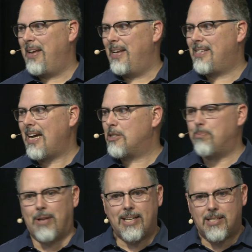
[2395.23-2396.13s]
He's got
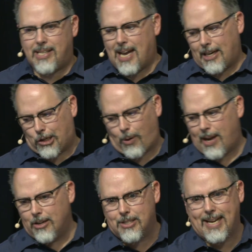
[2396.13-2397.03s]
some places he kind of
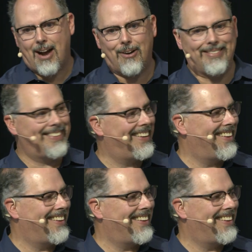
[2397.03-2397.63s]
craters out.